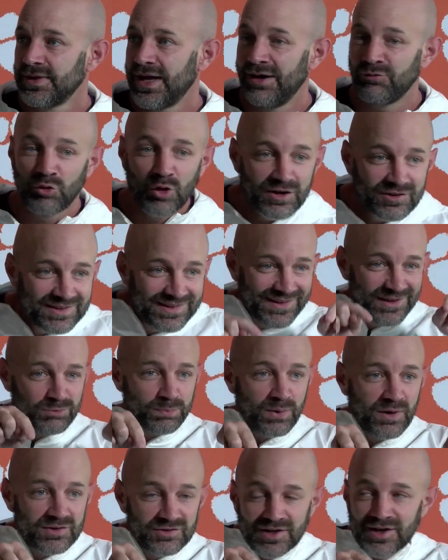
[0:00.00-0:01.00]
I've watched this
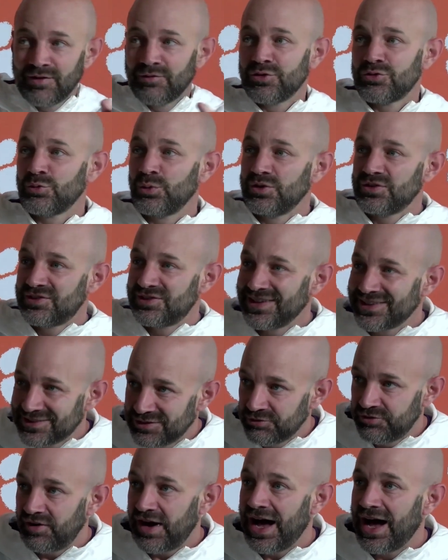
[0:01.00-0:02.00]
press conference when it's
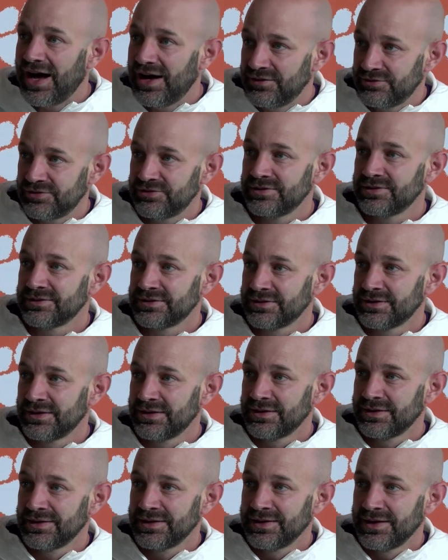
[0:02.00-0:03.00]
six and five.
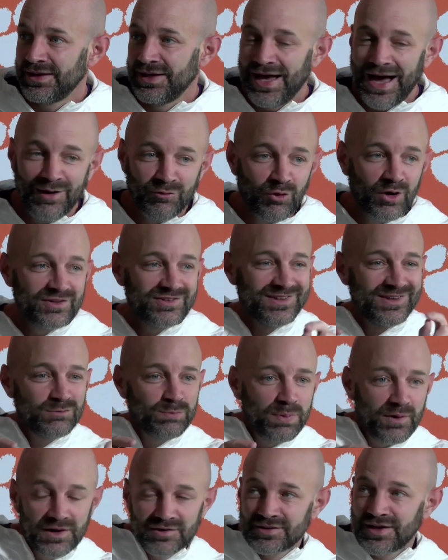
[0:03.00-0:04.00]
I've watched this
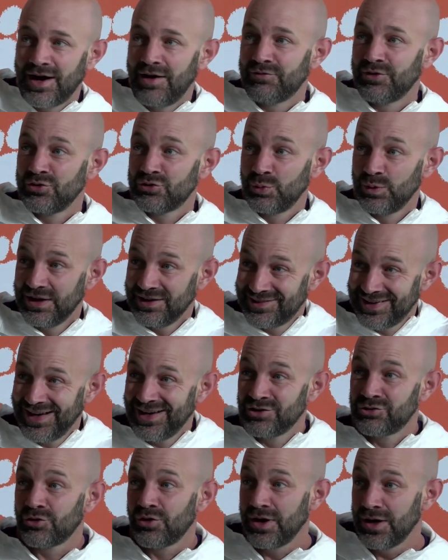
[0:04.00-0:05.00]
press conference when the
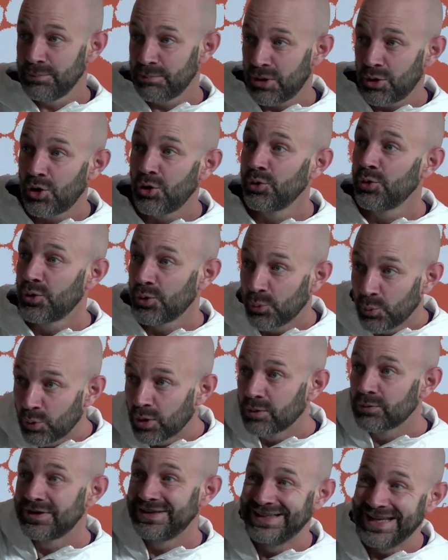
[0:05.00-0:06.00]
Tangerine Bowl,
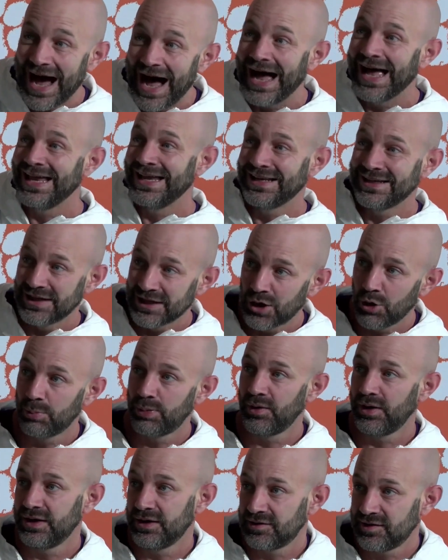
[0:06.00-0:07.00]
we're dying to go
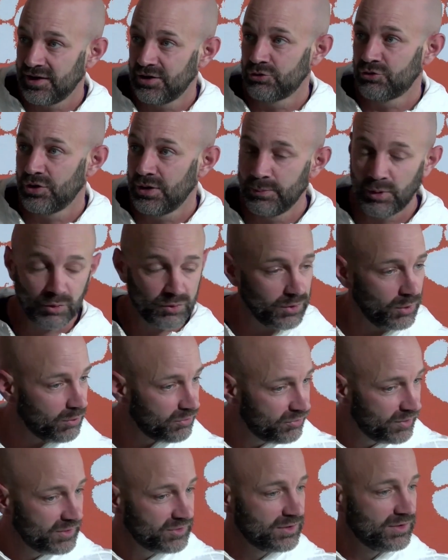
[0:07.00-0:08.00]
play in the Tangerine Bowl. No
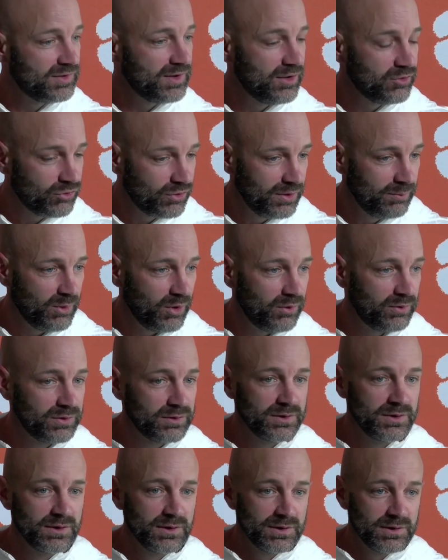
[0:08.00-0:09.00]
offense to the Tangerine Bowl.
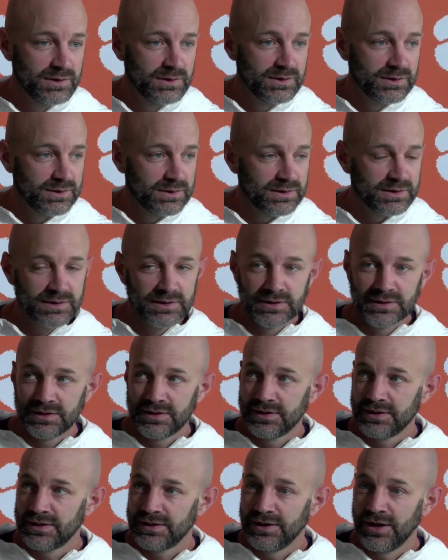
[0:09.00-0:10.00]

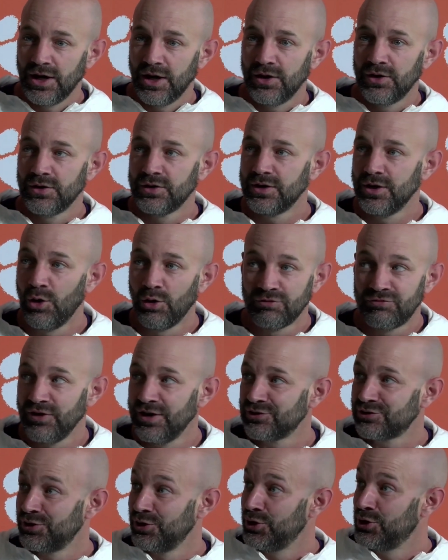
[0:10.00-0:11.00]
You know, no
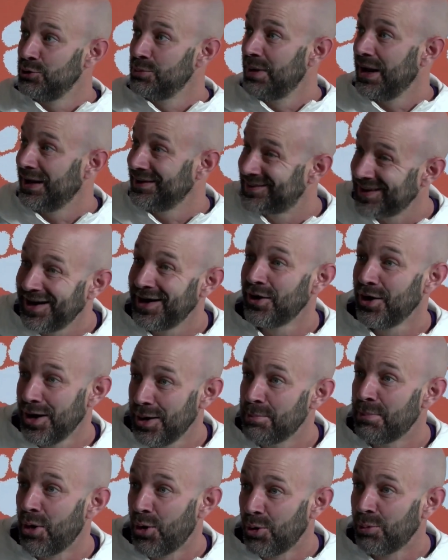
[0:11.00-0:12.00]
offense to the
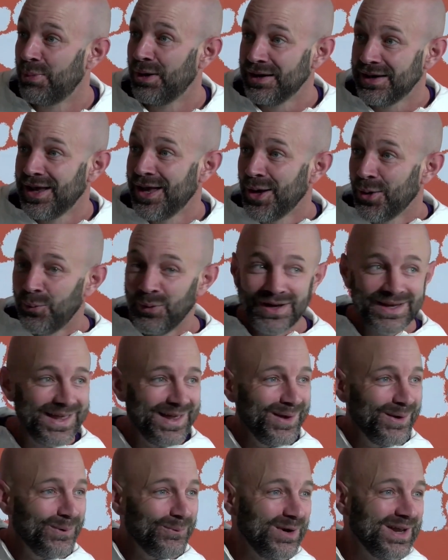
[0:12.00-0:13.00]
Humanitarian Bowl, but we
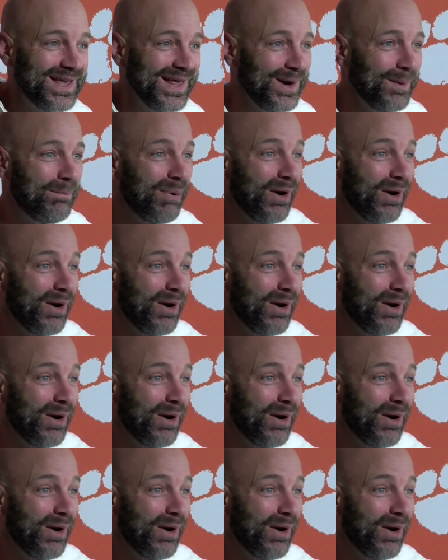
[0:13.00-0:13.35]
get, we get a